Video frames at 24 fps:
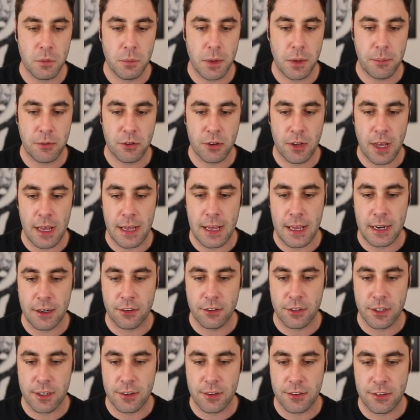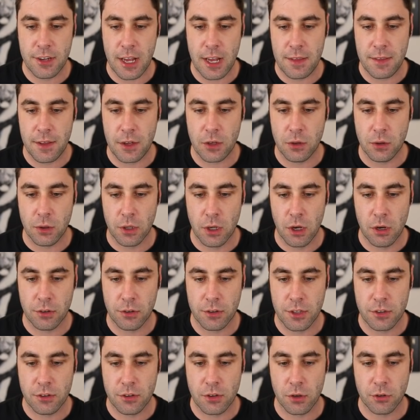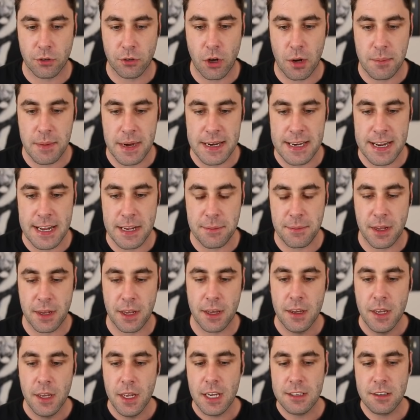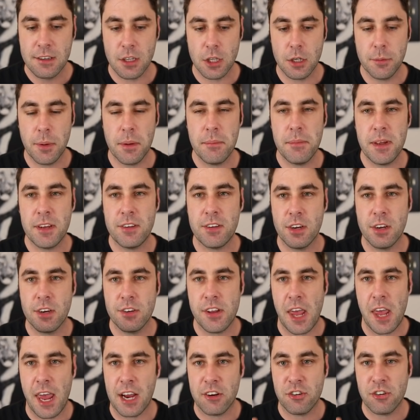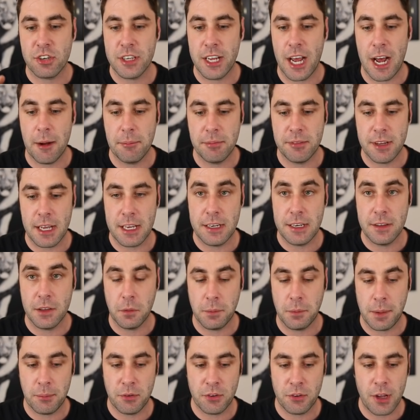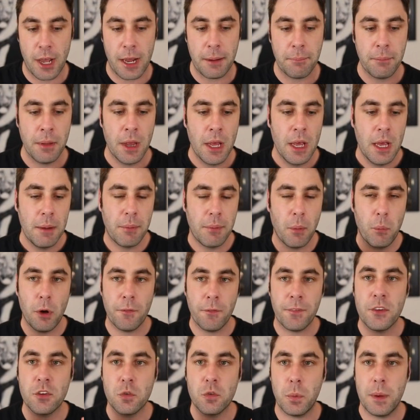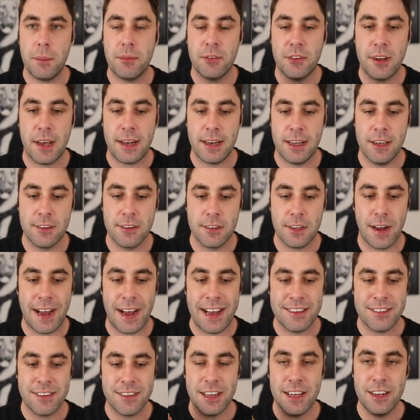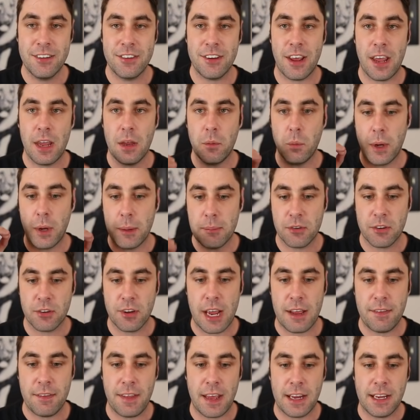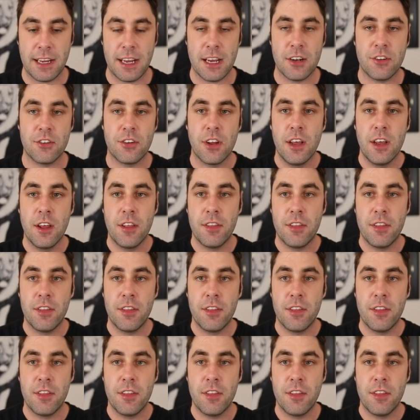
the website, and it's going to say that you're logged in. So it's got my name here. It's a little bit messy because they're actually updating the website. But what this website is, guys, it's a website that gets